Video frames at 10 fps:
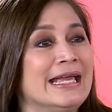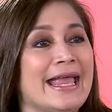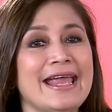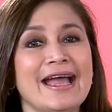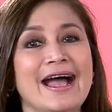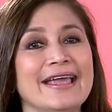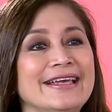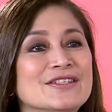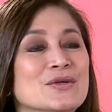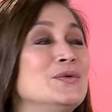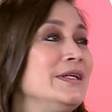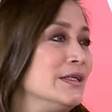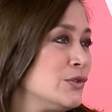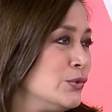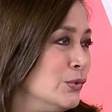AI is only a
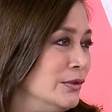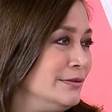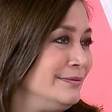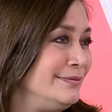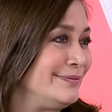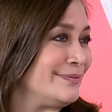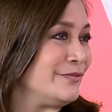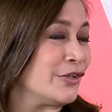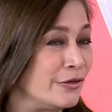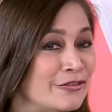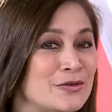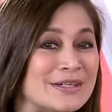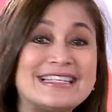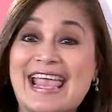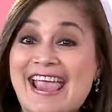tool for our
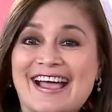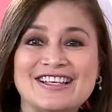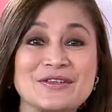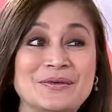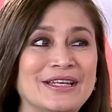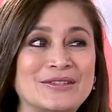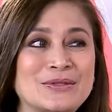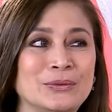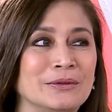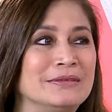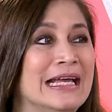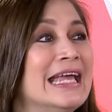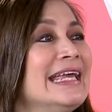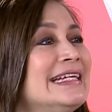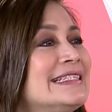viewers, AI is only a tool. Yeah.
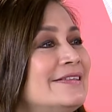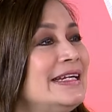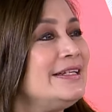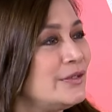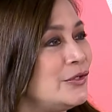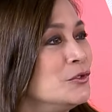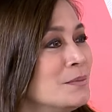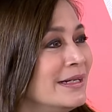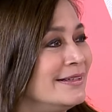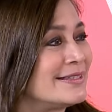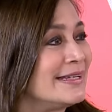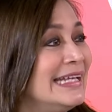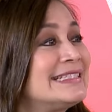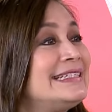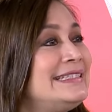It's really the humans. Mm-hmm.
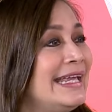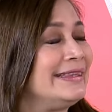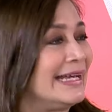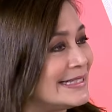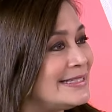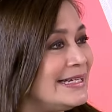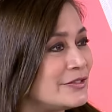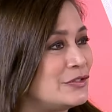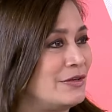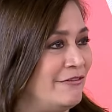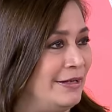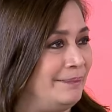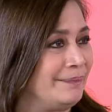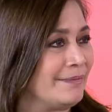It's the data. It's data-driven.